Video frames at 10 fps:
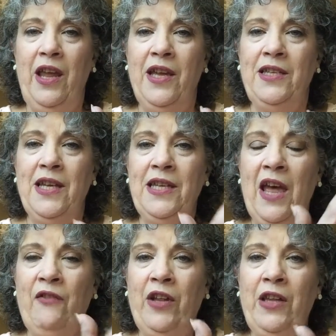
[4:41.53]
It does
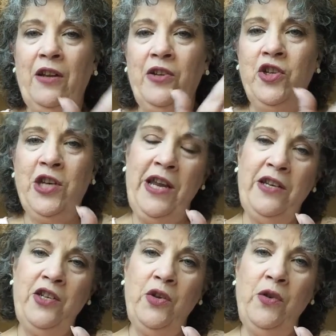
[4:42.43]
have a little
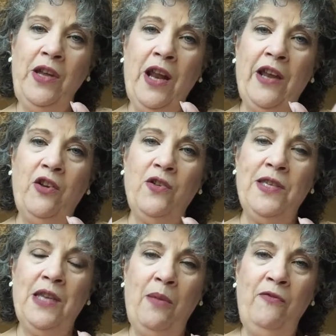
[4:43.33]
sheen to it. I know
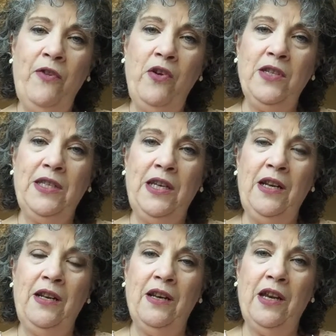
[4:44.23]
some folks
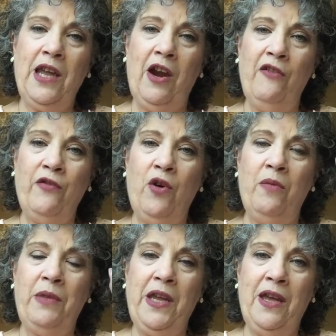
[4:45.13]
didn't care for
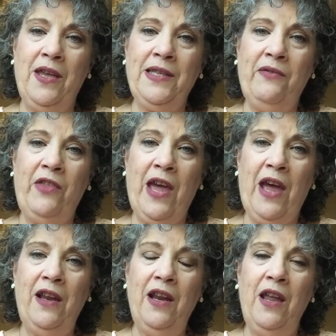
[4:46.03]
it because of
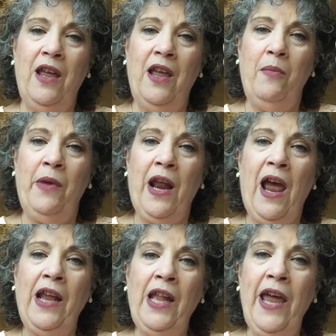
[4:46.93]
that, but
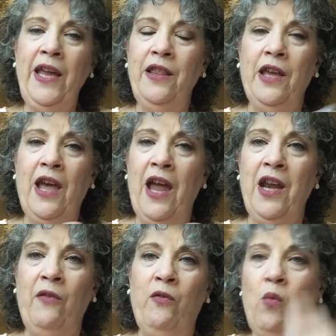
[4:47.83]
I like the
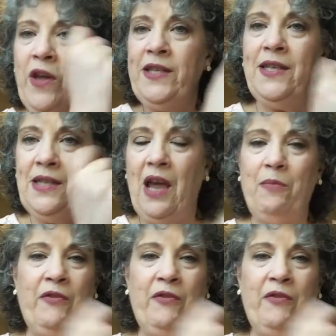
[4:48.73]
kind of one step.